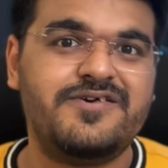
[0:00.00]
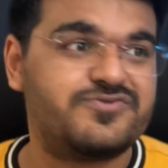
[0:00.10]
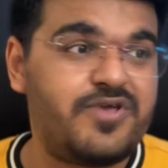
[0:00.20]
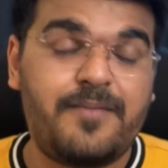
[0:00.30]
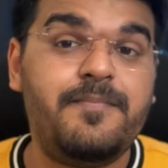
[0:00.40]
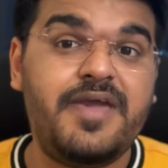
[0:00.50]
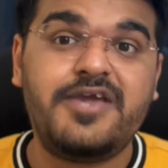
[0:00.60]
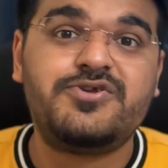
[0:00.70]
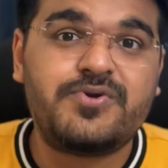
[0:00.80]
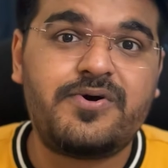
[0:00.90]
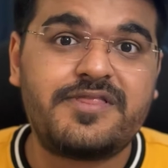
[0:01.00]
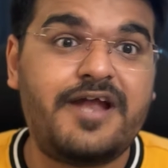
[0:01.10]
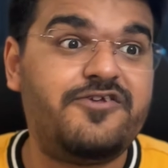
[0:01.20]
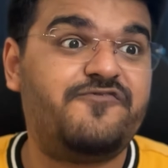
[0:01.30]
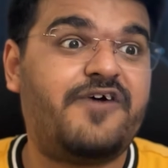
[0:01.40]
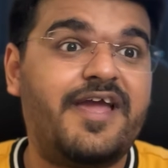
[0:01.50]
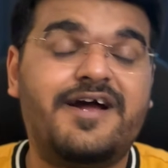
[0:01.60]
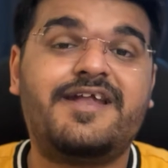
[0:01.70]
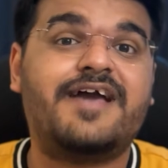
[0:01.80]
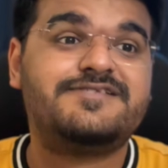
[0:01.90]
So yeah, make sure that your
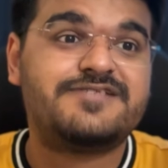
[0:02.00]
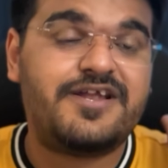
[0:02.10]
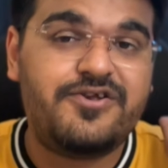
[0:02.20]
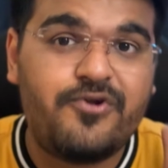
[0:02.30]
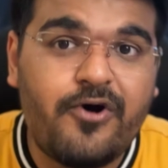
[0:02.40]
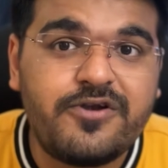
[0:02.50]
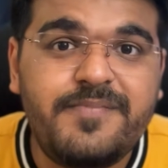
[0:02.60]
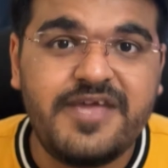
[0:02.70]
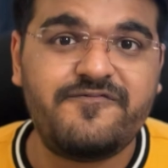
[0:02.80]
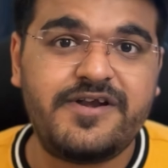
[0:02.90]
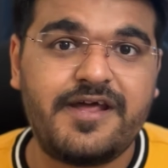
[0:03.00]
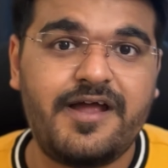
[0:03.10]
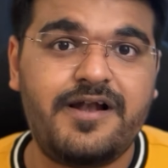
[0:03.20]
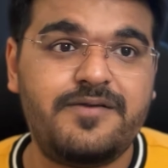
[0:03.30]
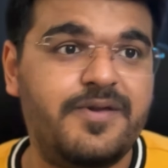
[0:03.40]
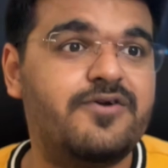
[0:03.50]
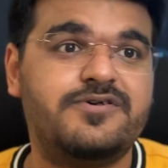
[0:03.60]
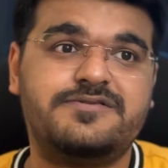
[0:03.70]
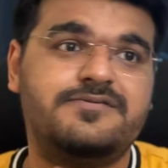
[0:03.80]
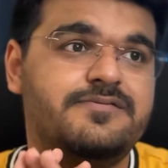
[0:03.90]
FICA taxes are not being withheld,
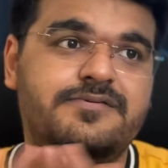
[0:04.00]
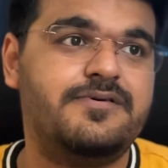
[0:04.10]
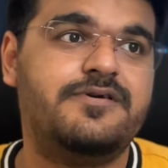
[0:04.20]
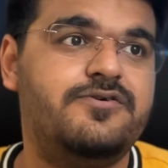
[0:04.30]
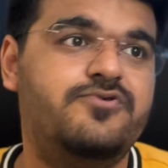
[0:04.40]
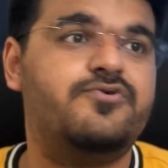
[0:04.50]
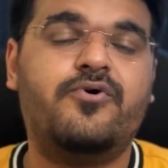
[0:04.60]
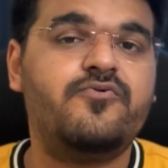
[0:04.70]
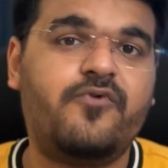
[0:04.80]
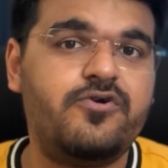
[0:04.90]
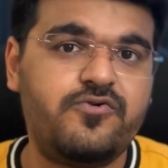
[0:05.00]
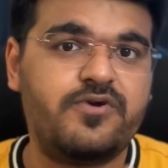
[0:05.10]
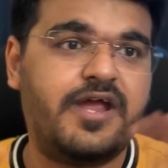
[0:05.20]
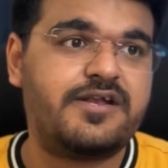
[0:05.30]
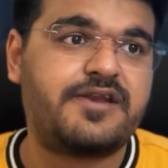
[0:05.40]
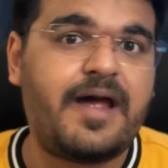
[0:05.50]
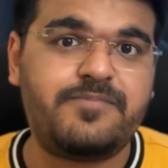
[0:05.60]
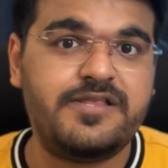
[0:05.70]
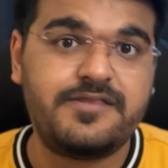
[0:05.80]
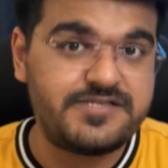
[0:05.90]
because you don't want to get trapped
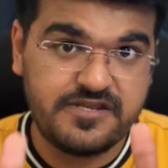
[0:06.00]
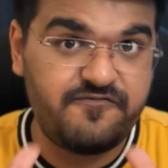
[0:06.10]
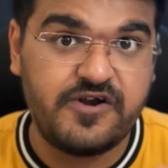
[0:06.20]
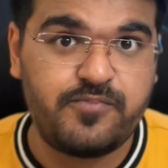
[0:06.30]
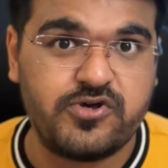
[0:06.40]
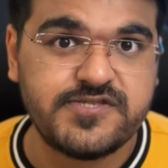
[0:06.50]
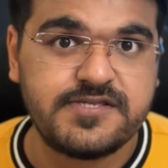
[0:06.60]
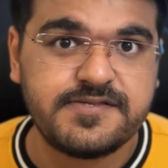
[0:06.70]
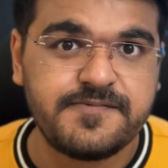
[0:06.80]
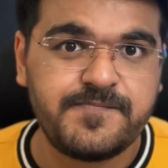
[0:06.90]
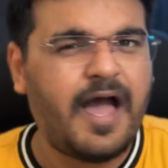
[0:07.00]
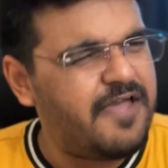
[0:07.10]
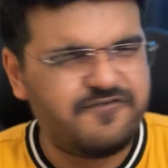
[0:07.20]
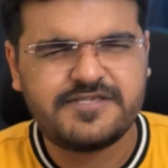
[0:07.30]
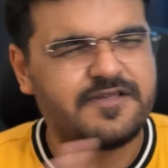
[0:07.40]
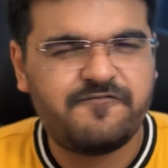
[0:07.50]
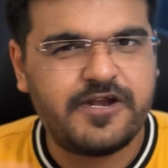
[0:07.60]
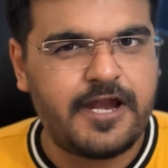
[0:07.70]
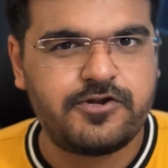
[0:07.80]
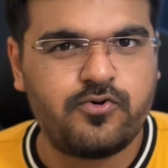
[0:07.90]
in this refund process. I wish someone
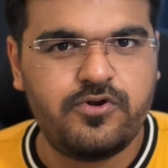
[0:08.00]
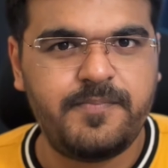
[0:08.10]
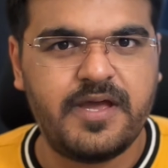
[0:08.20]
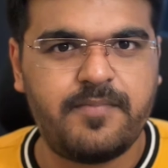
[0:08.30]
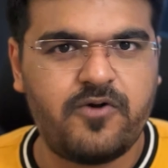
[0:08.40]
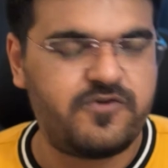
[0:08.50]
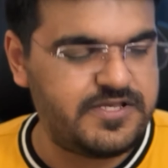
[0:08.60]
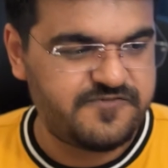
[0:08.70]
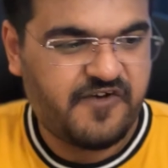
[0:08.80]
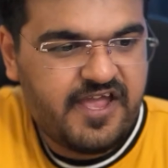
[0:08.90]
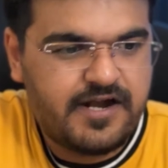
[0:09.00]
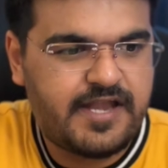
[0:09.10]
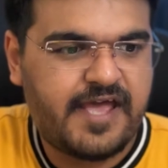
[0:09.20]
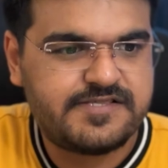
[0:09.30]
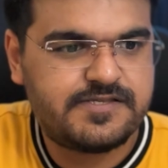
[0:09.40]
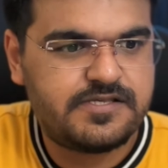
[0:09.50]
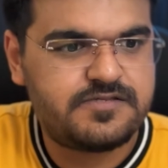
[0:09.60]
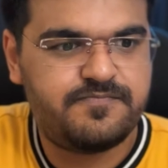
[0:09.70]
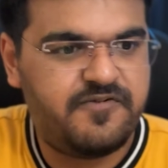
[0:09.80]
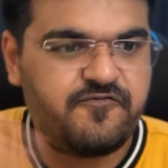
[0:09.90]
had told me about these FICA taxes
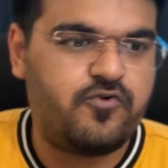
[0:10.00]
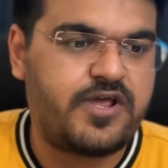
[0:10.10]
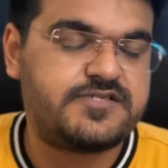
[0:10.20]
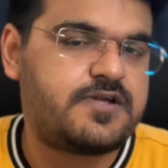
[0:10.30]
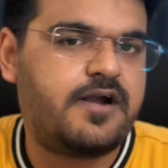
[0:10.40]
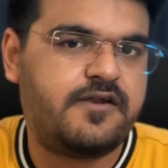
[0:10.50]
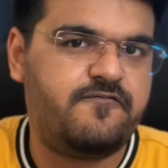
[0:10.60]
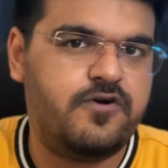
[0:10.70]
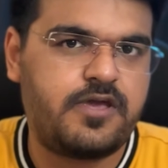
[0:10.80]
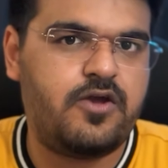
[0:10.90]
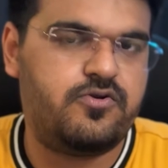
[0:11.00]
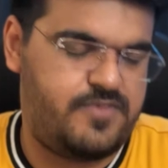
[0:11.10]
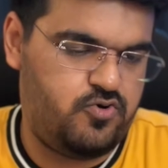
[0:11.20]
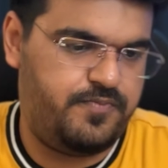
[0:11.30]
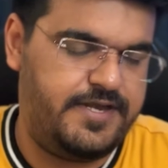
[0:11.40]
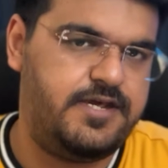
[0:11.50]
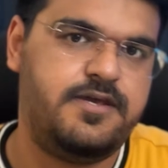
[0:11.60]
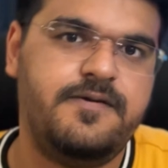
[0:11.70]
before I started working on my OPT.